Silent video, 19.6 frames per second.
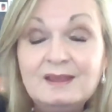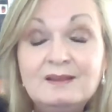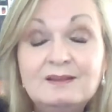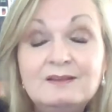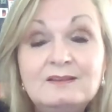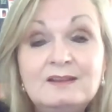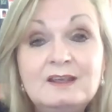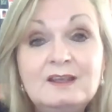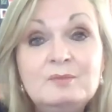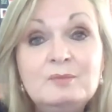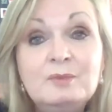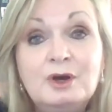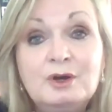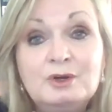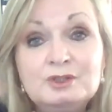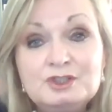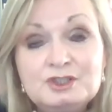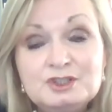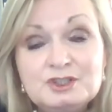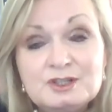The
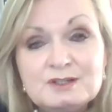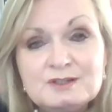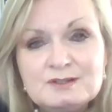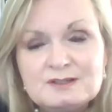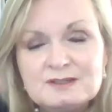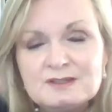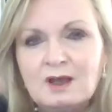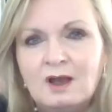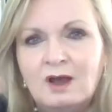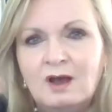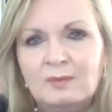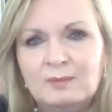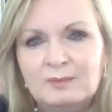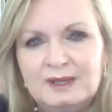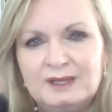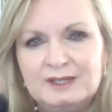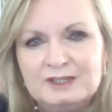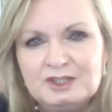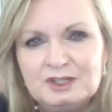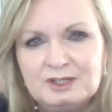emotions are
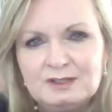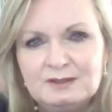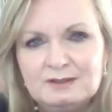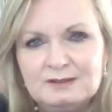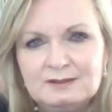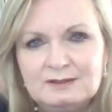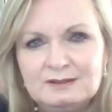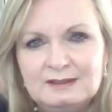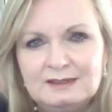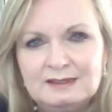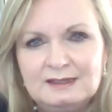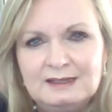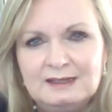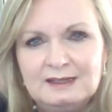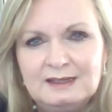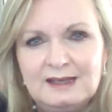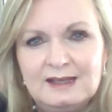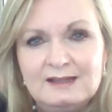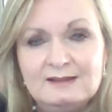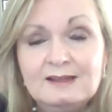measured,
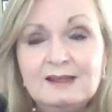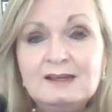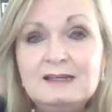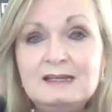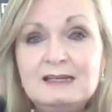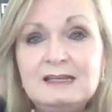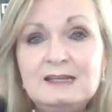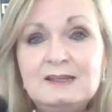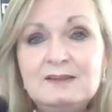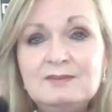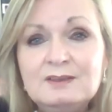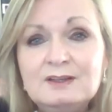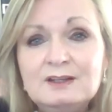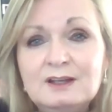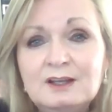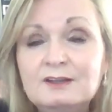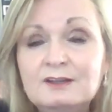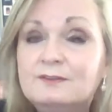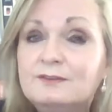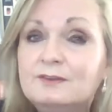and then
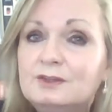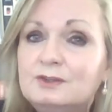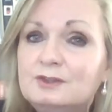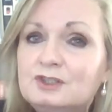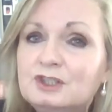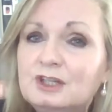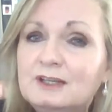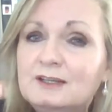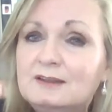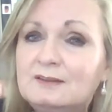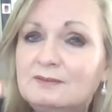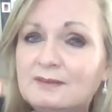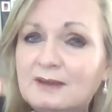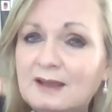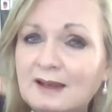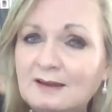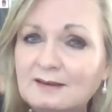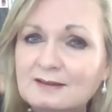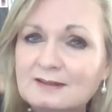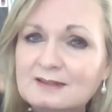even a future
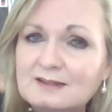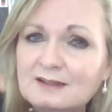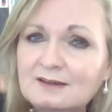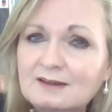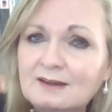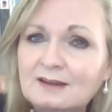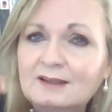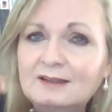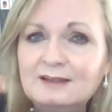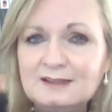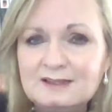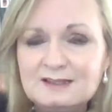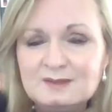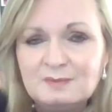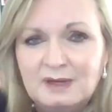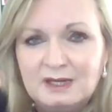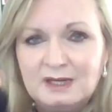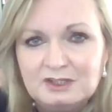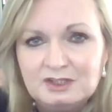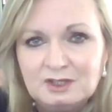event is
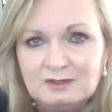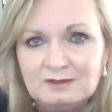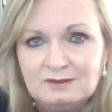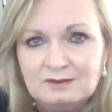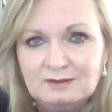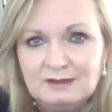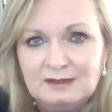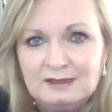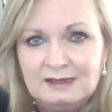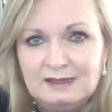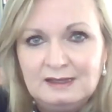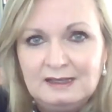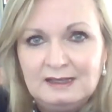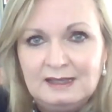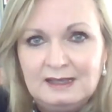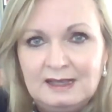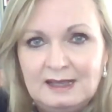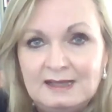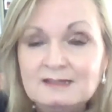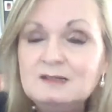measured.
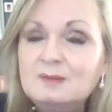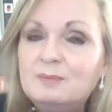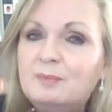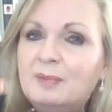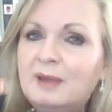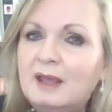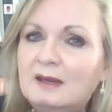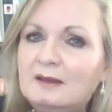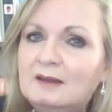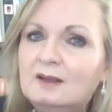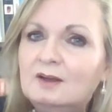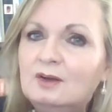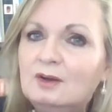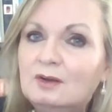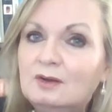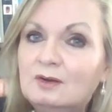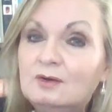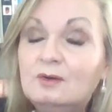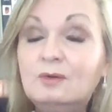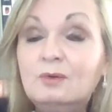And depending
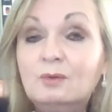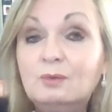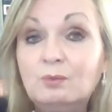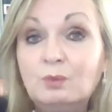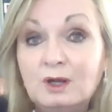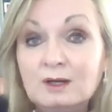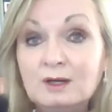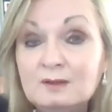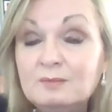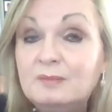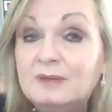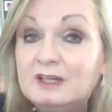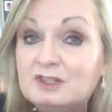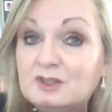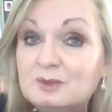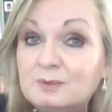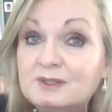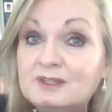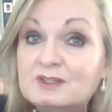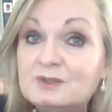on what
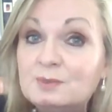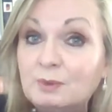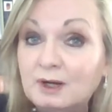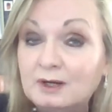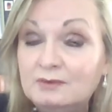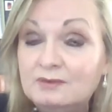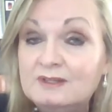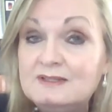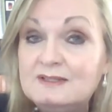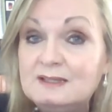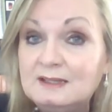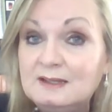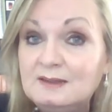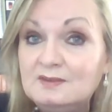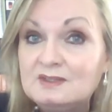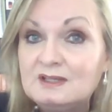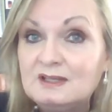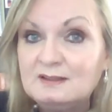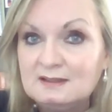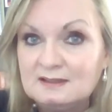measurements one
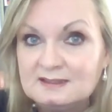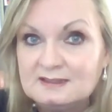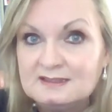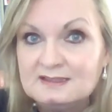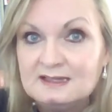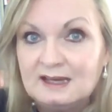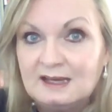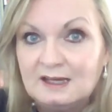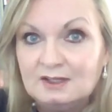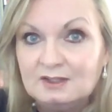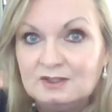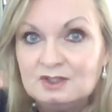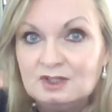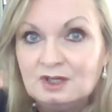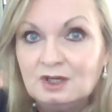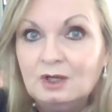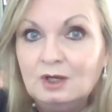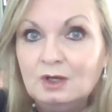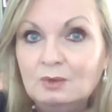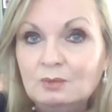receives at this
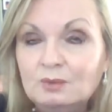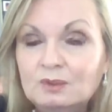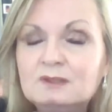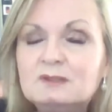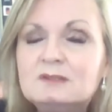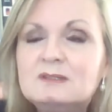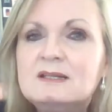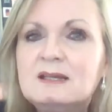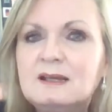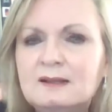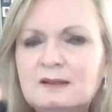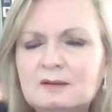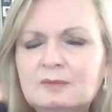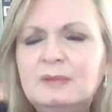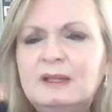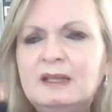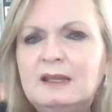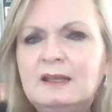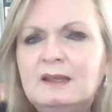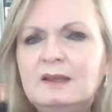stage will tell
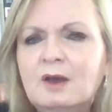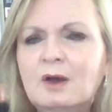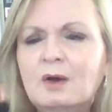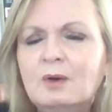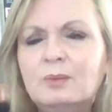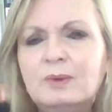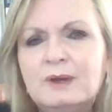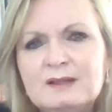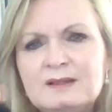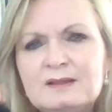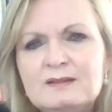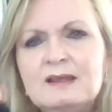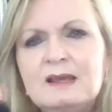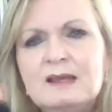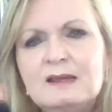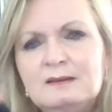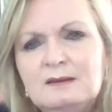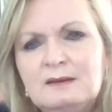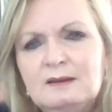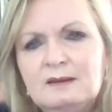me whether
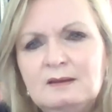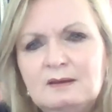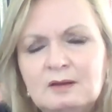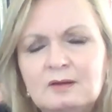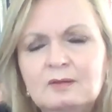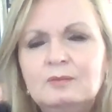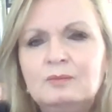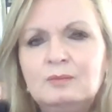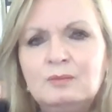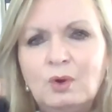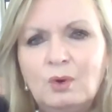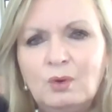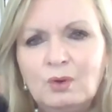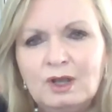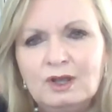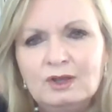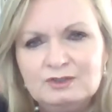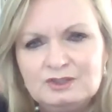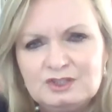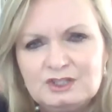they need more
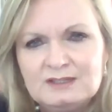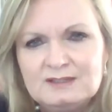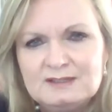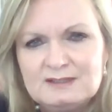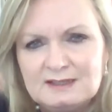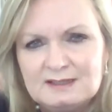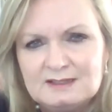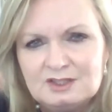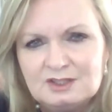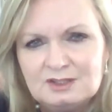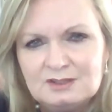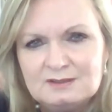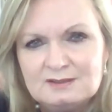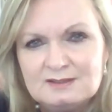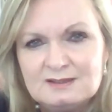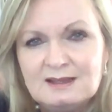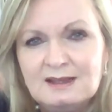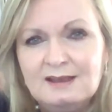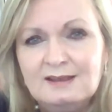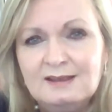coaching
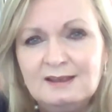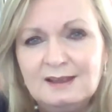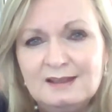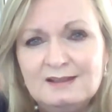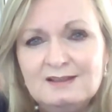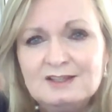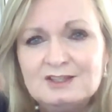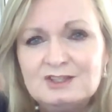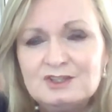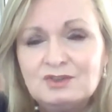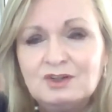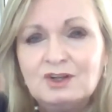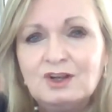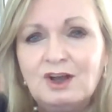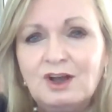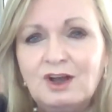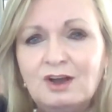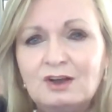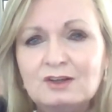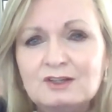sessions in this
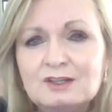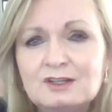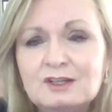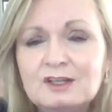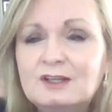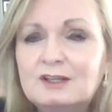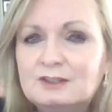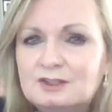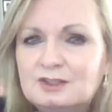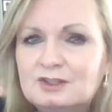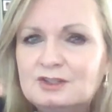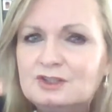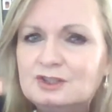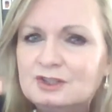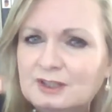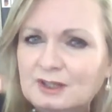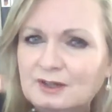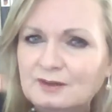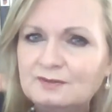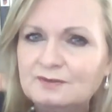regard to
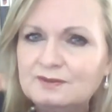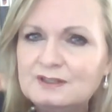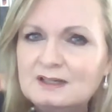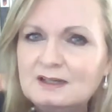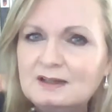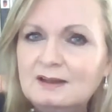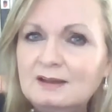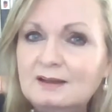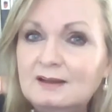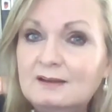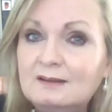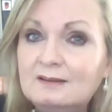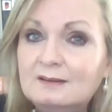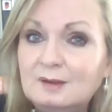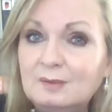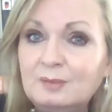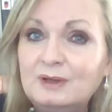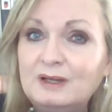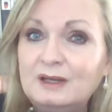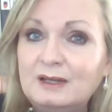shift
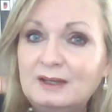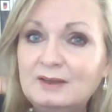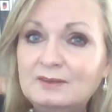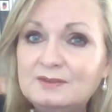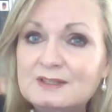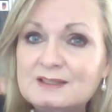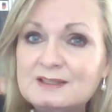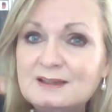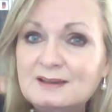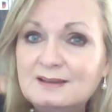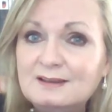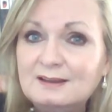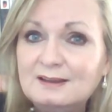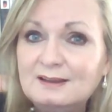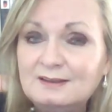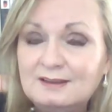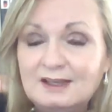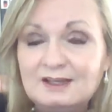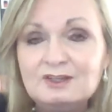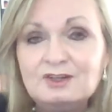the beliefs
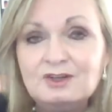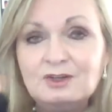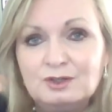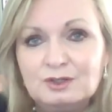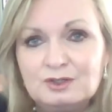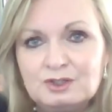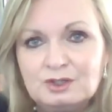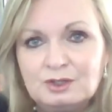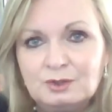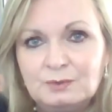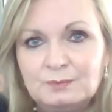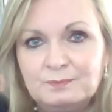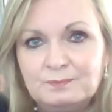that hurt you.